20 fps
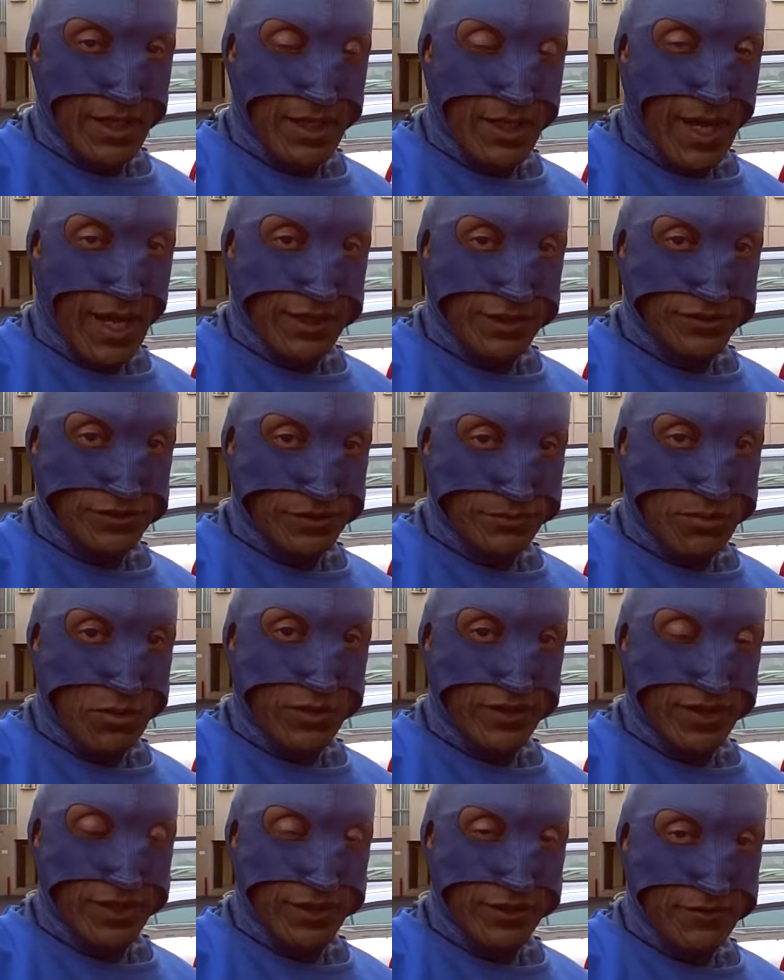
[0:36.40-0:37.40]
I could
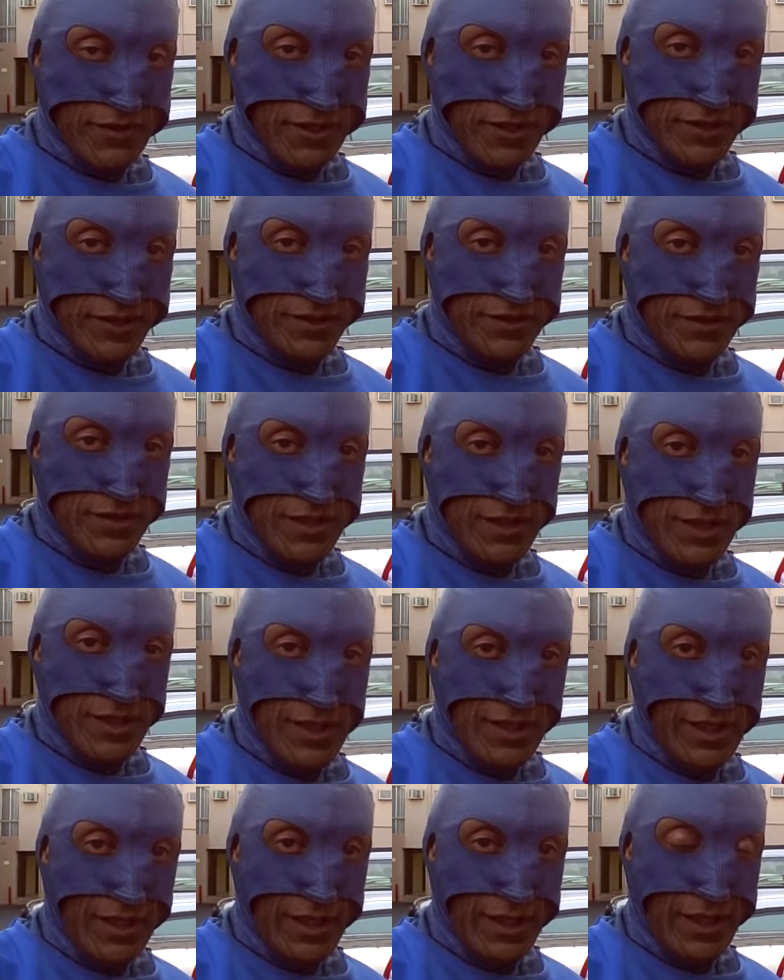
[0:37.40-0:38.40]
support Hillary Clinton,
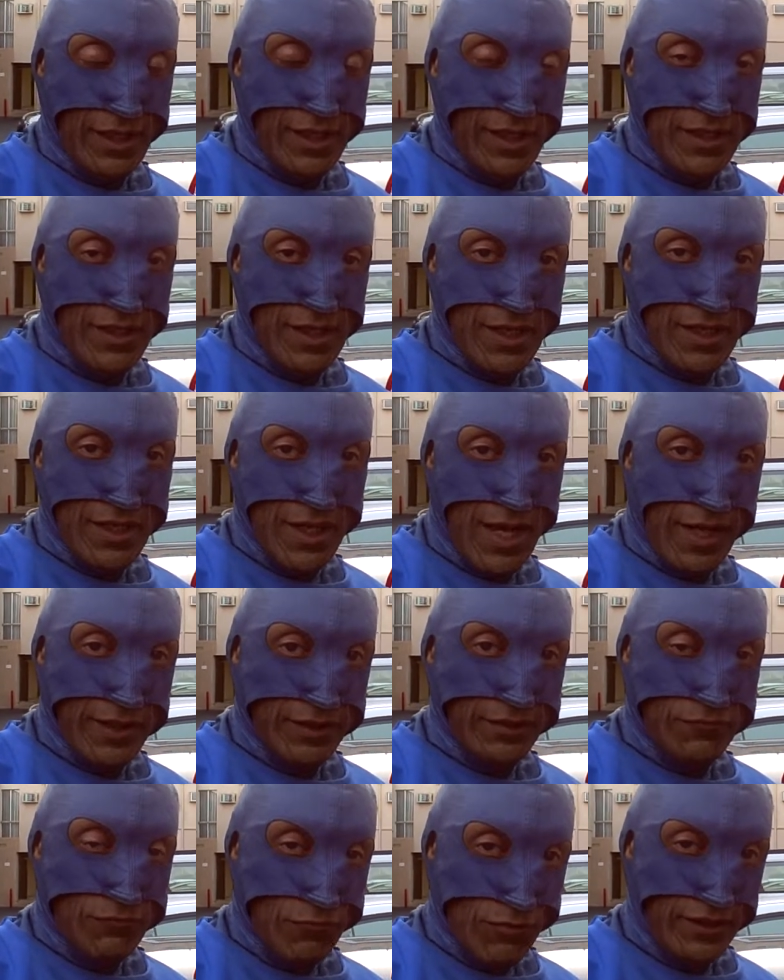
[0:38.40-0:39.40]
and I
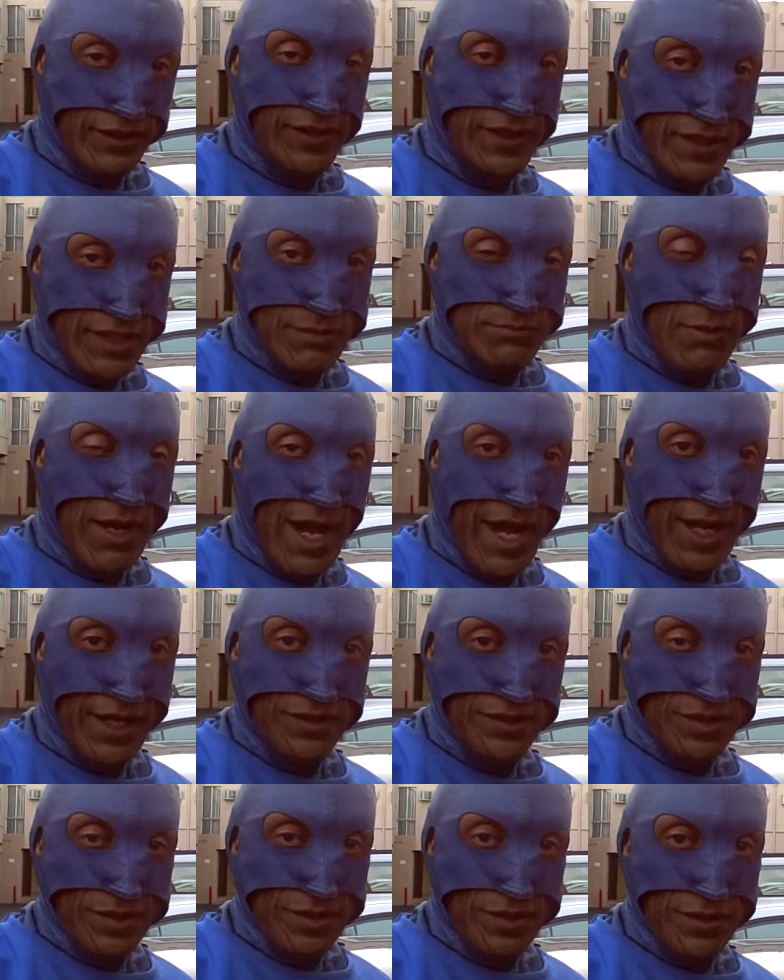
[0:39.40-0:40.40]
could really get
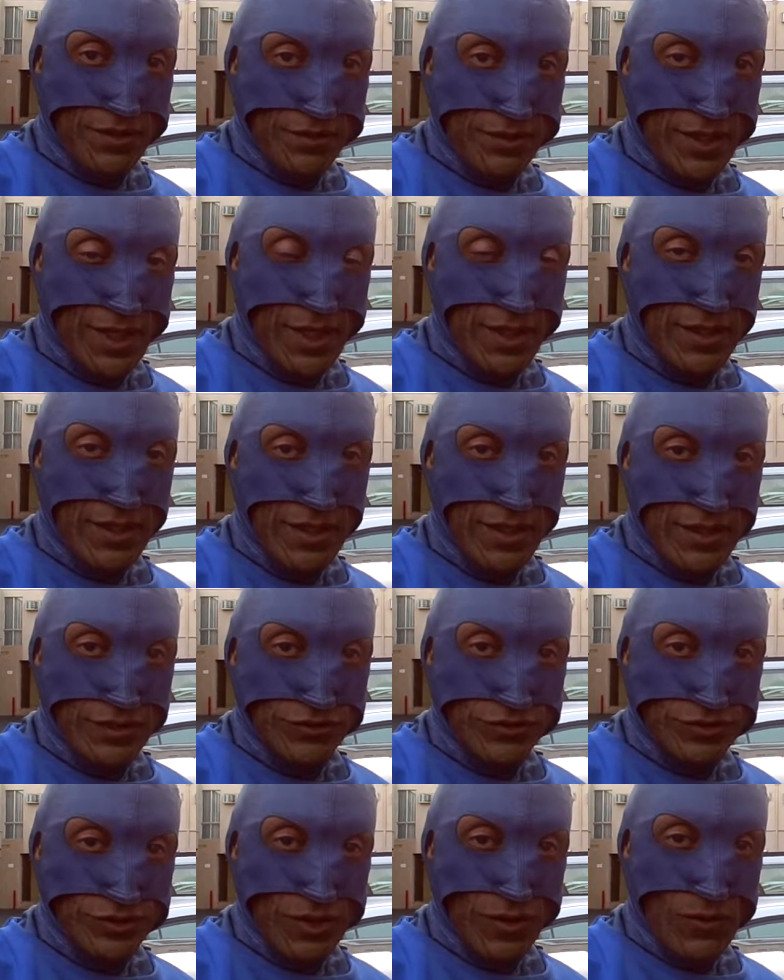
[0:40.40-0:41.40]
behind her. Okay,
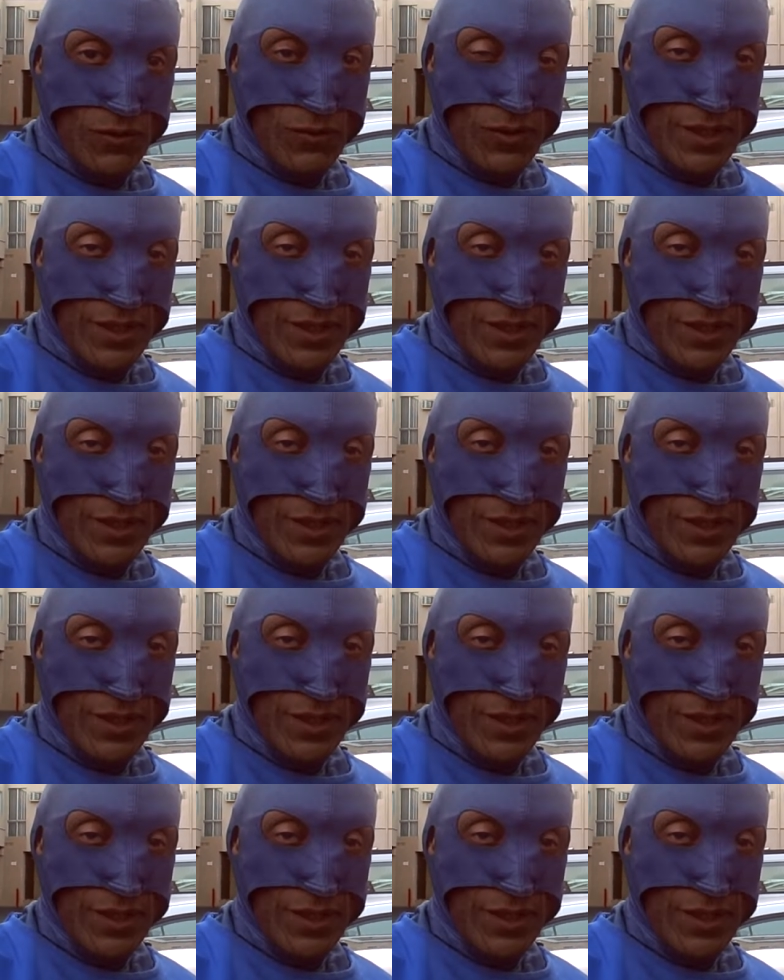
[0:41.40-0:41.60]
so